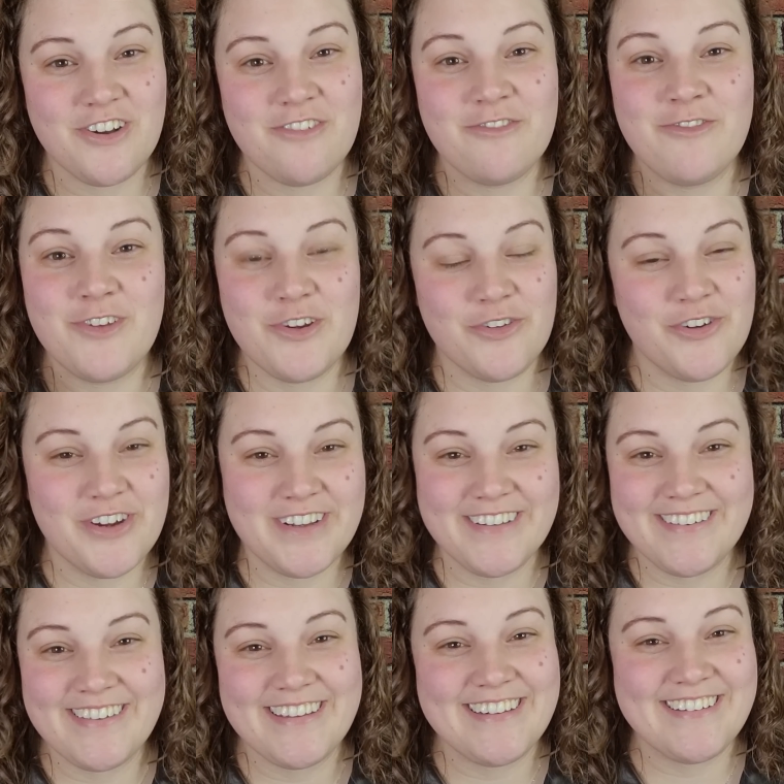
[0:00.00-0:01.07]
and
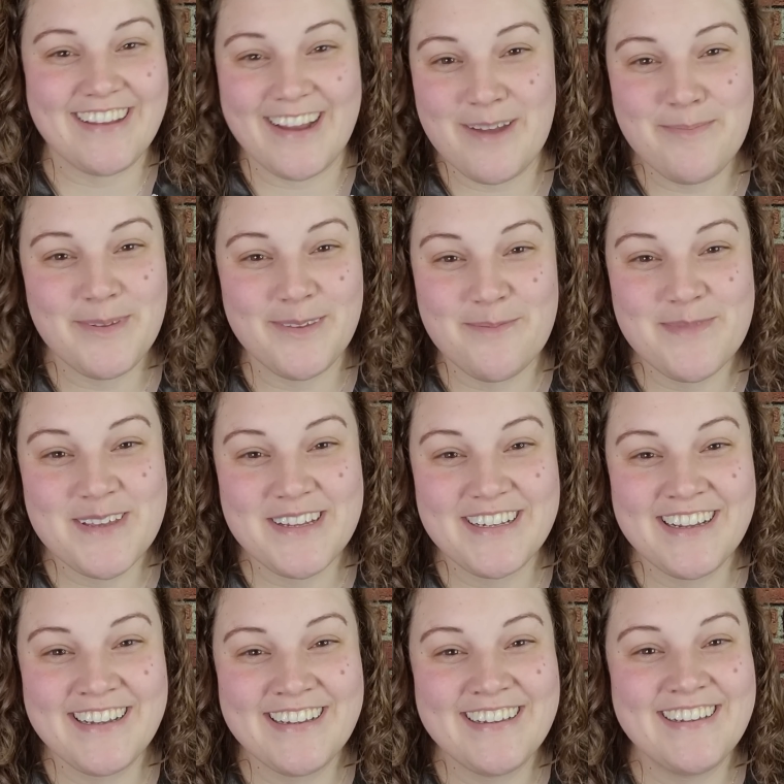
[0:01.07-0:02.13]
furiously type something?